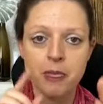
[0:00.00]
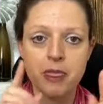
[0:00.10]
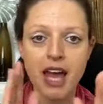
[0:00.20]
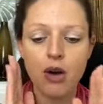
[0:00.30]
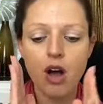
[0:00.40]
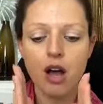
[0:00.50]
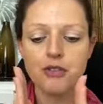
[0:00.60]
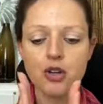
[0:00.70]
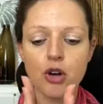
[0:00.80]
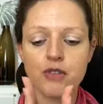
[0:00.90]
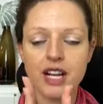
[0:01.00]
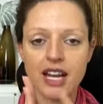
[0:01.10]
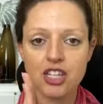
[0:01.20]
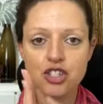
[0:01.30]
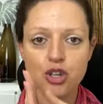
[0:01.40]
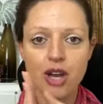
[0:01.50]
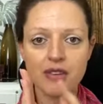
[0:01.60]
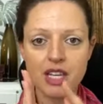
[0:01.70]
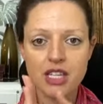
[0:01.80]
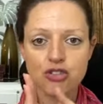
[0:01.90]
Now, after ovulation, you have
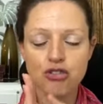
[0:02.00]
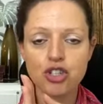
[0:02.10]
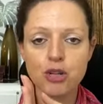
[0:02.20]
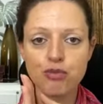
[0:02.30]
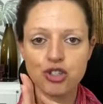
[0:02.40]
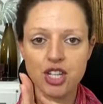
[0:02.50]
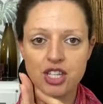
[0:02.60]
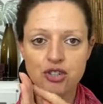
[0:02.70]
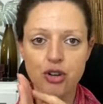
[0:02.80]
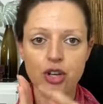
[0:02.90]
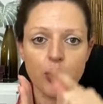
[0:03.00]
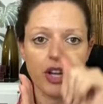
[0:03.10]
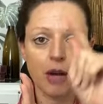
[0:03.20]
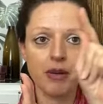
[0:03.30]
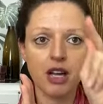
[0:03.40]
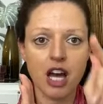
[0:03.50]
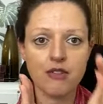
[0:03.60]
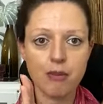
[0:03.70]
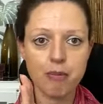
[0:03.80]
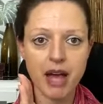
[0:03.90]
estrogen and progesterone going up in kind
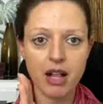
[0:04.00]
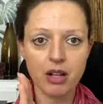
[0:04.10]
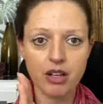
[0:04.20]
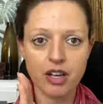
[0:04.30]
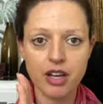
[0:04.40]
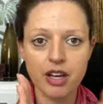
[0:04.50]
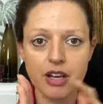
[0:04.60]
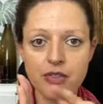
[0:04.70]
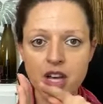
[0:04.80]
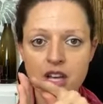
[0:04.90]
of a bell curve.